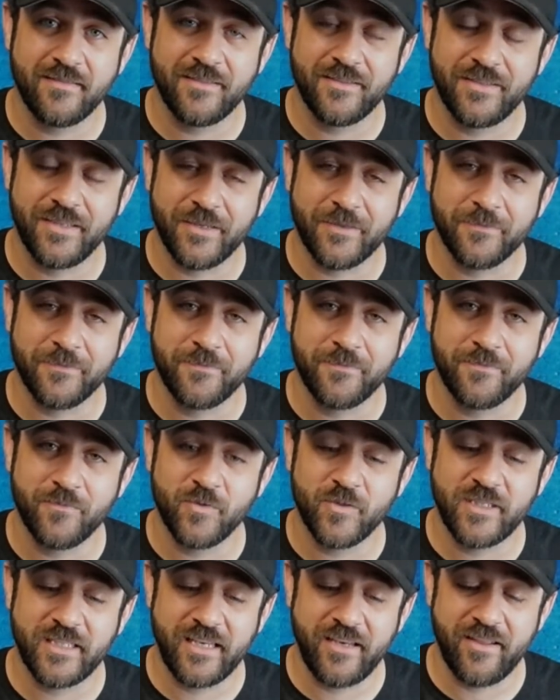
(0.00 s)
So
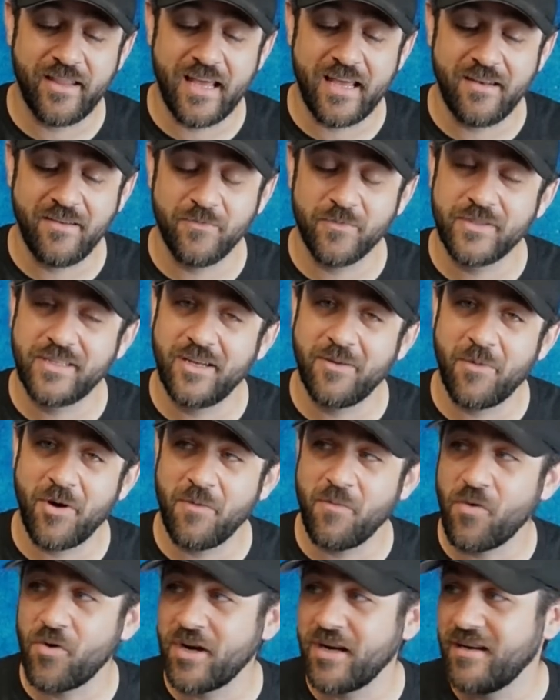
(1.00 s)
we'll see you then. See you
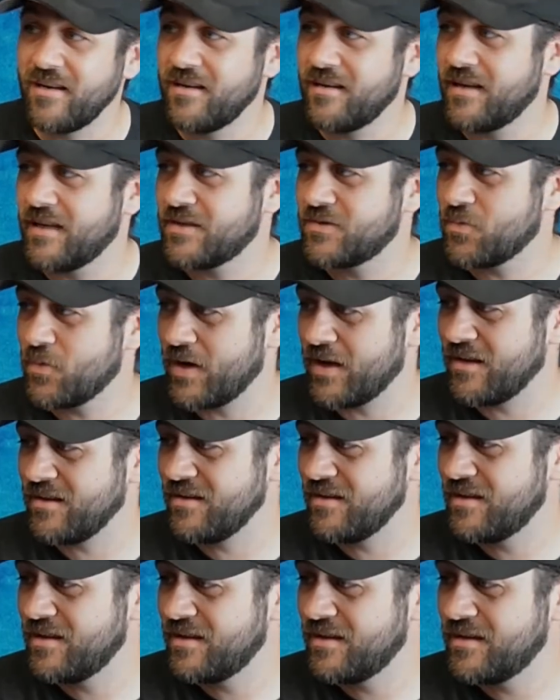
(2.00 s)
tomorrow morning as
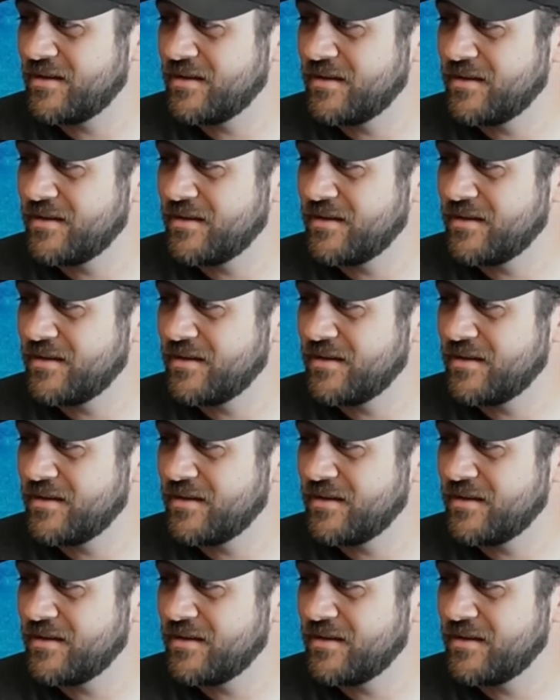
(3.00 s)
well.